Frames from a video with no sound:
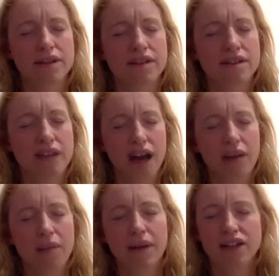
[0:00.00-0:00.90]

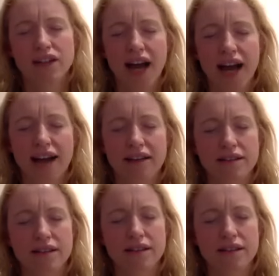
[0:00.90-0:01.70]
stop and to ask.